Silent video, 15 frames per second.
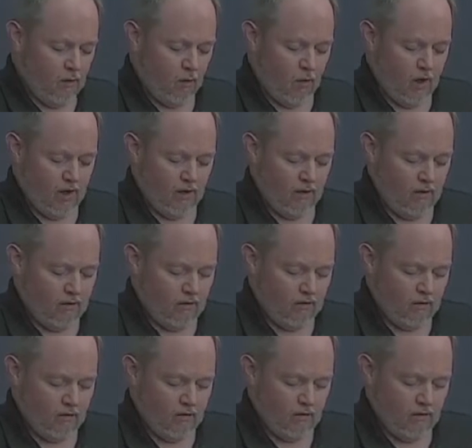One,
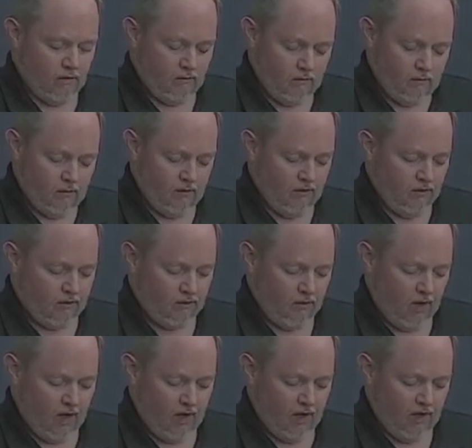just
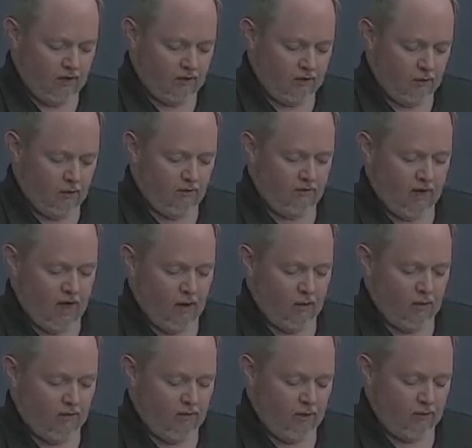flying into a
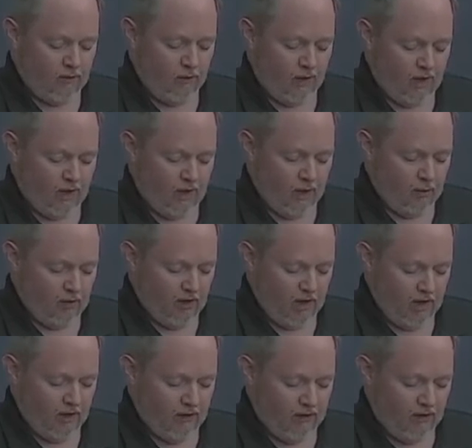flower of the zucchini
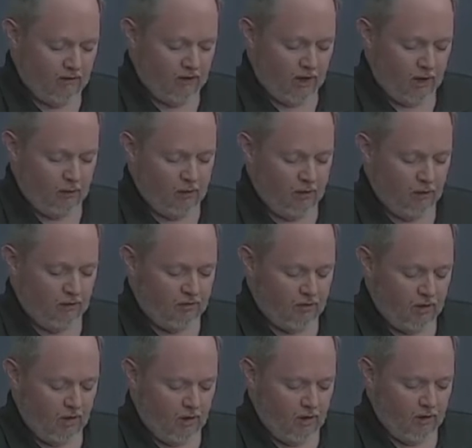plant as I approach
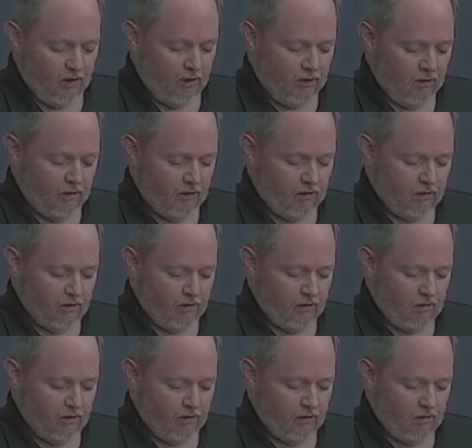the garden.